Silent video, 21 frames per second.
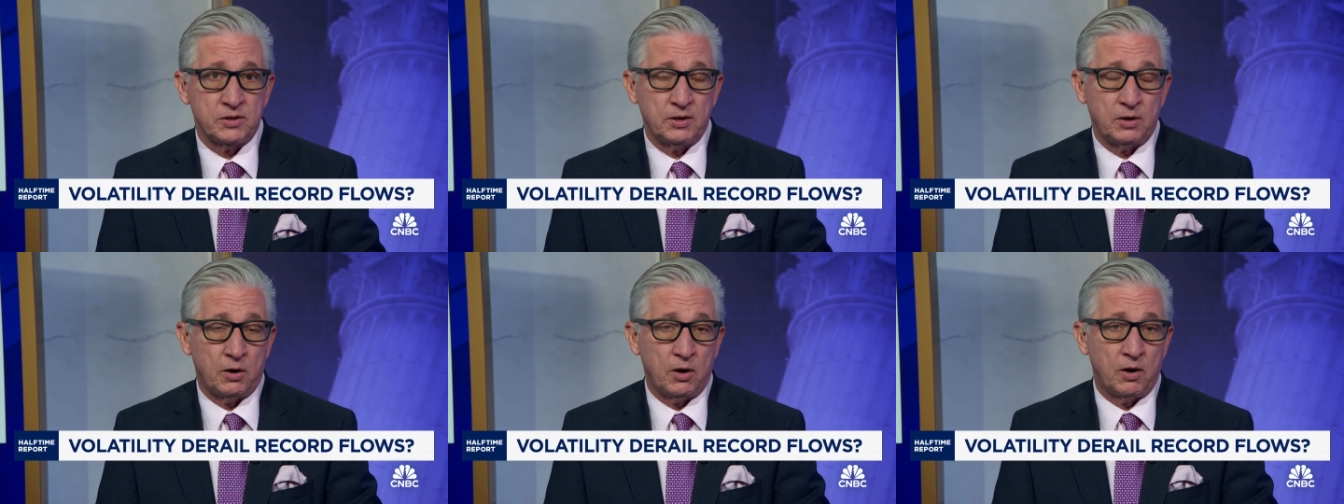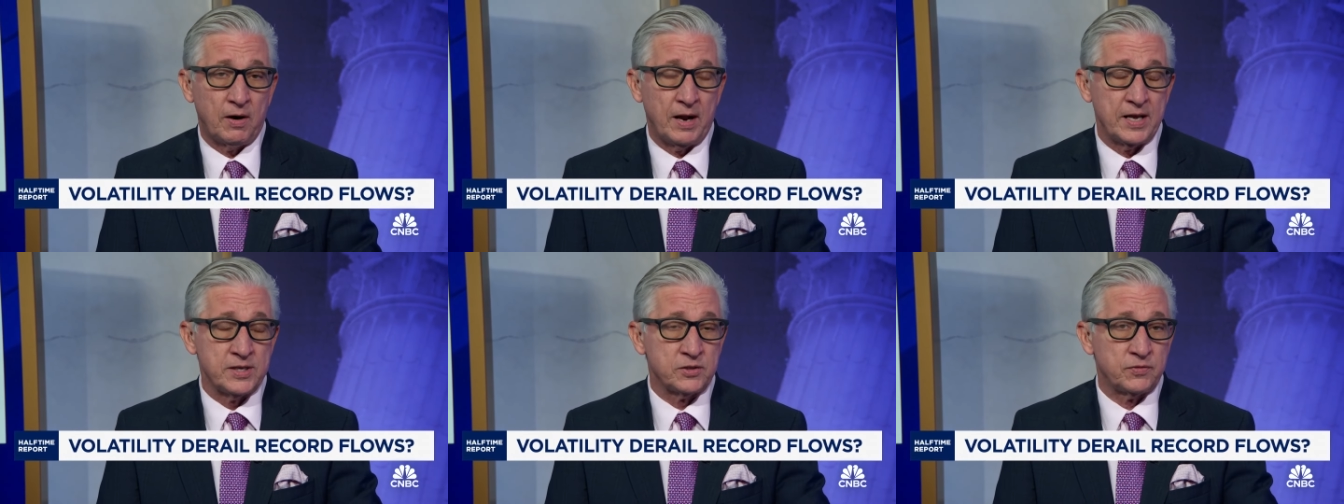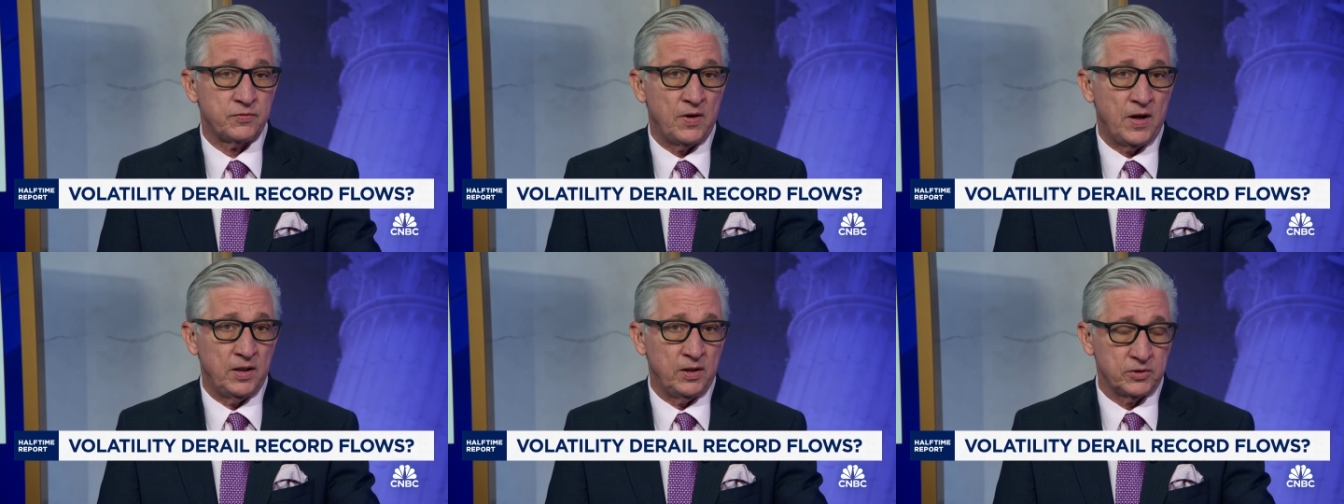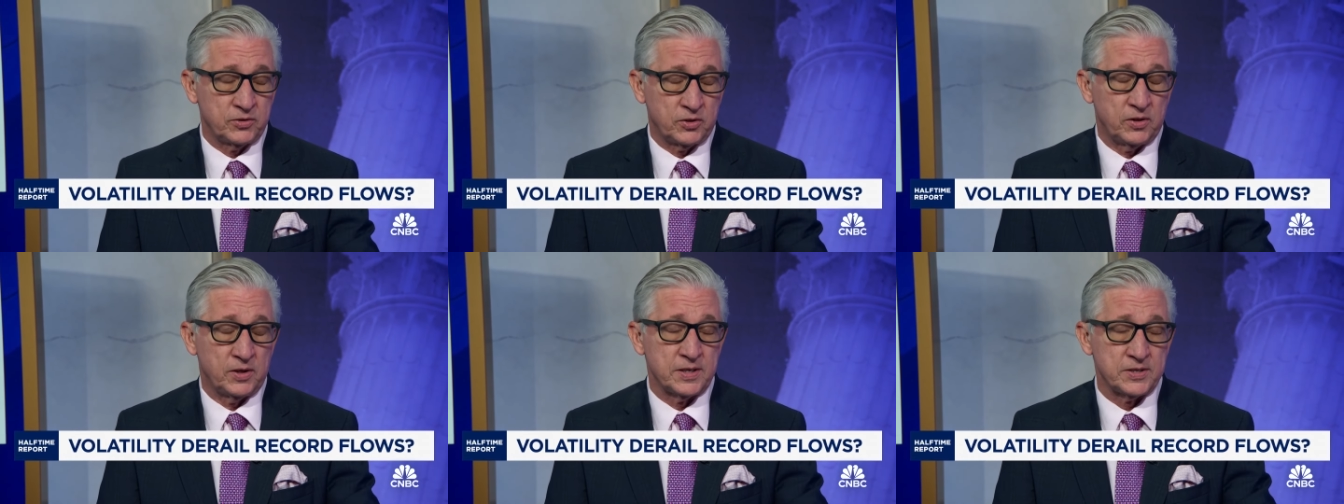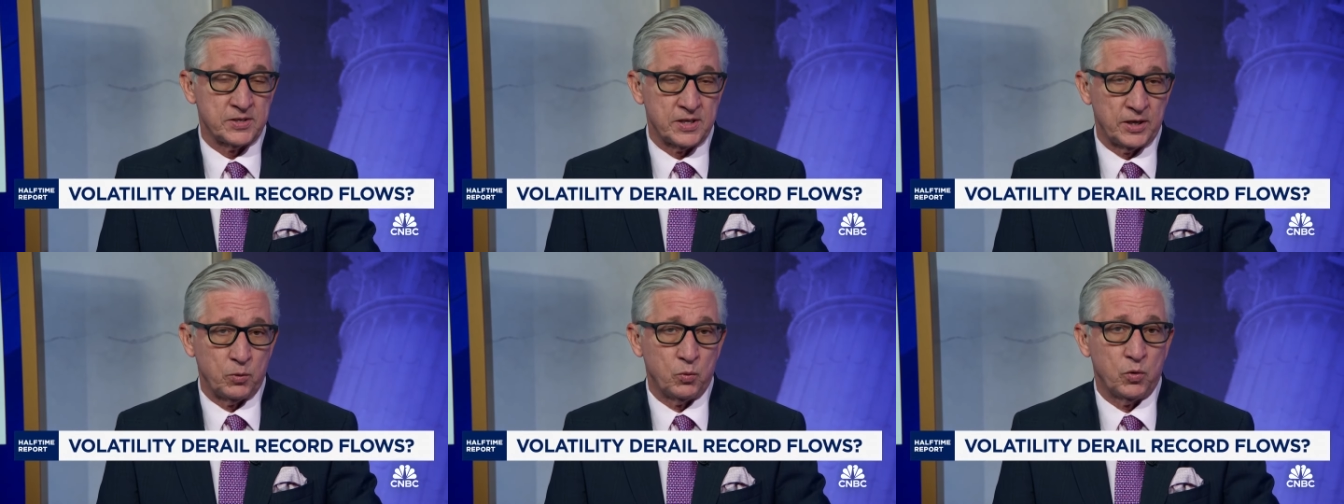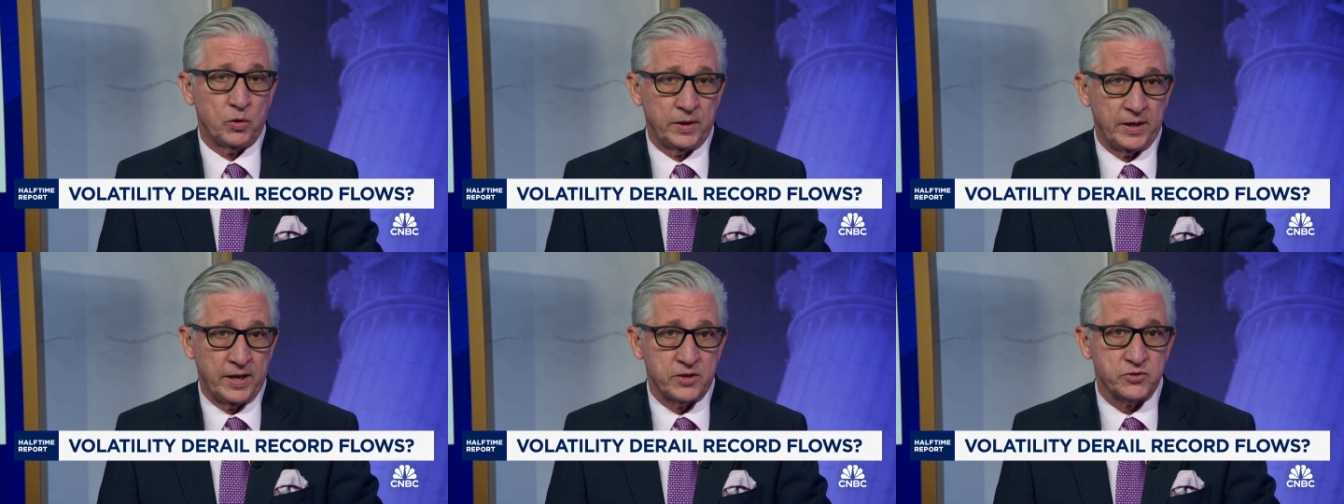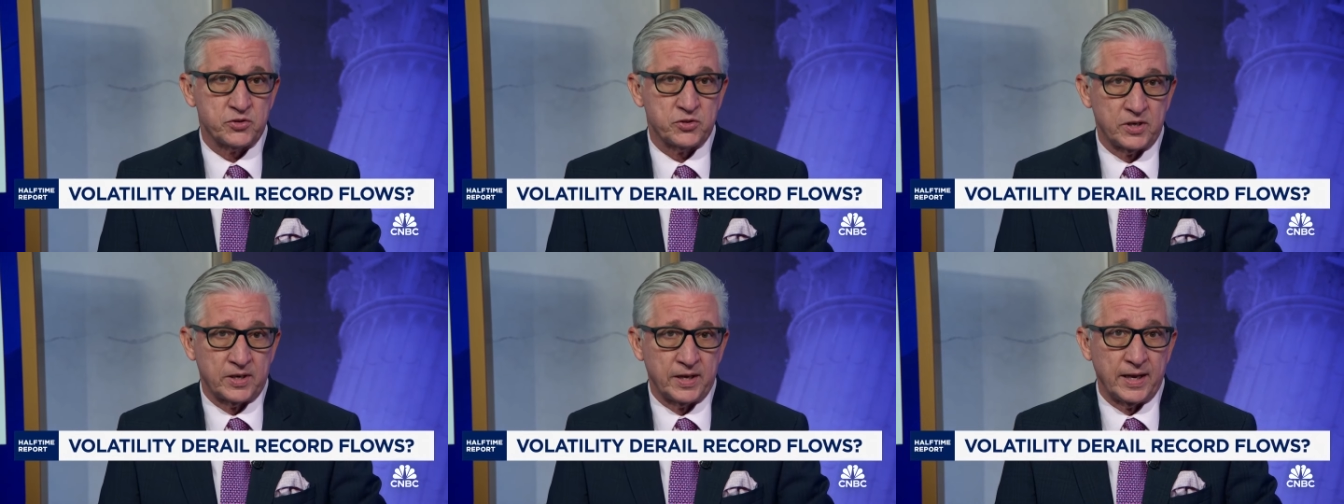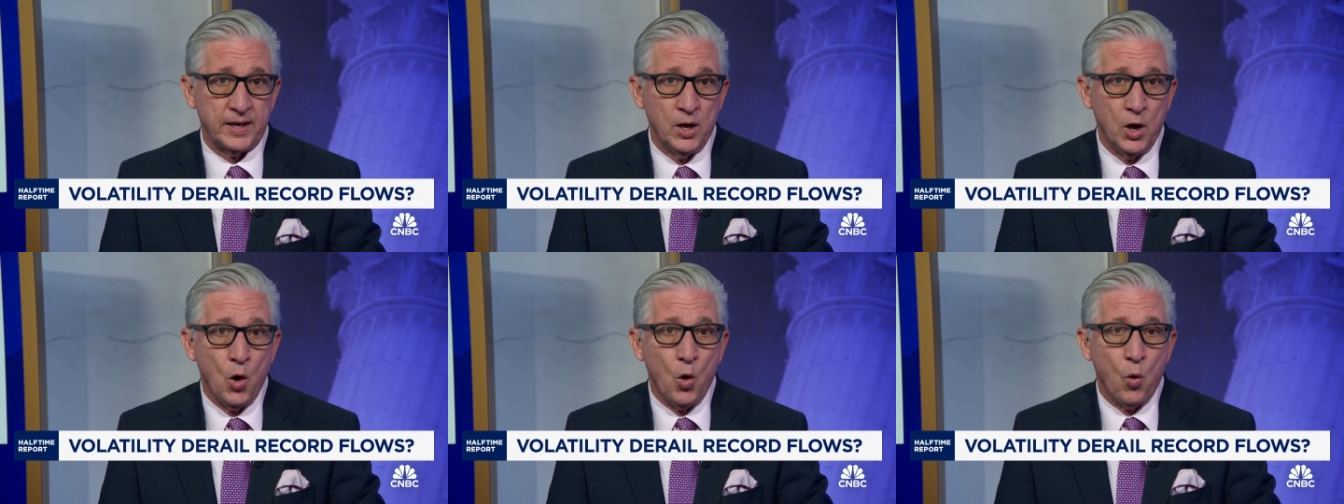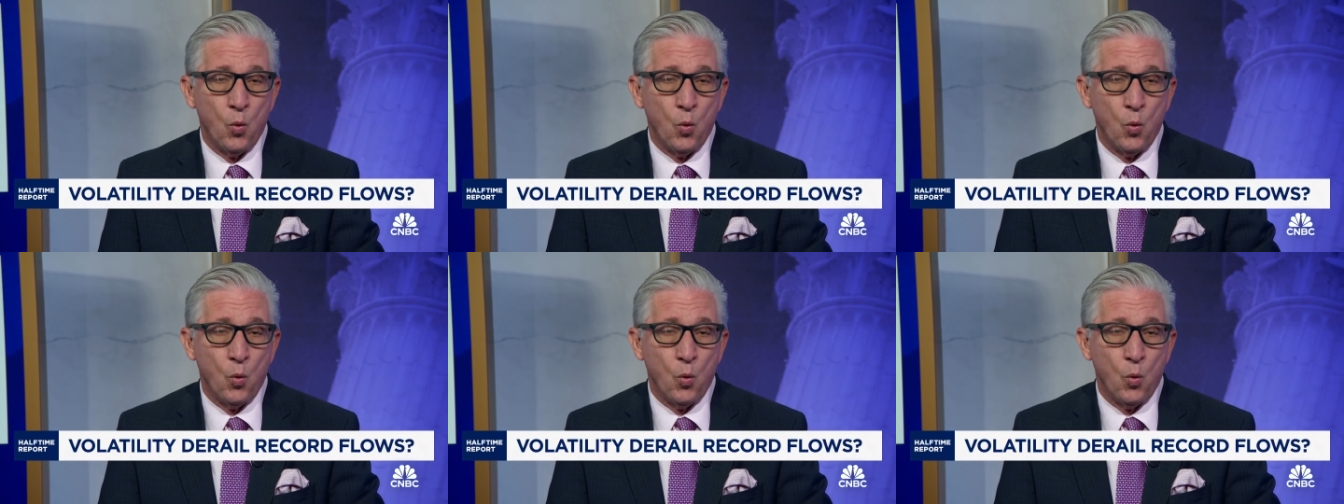are as volatile as they were yesterday?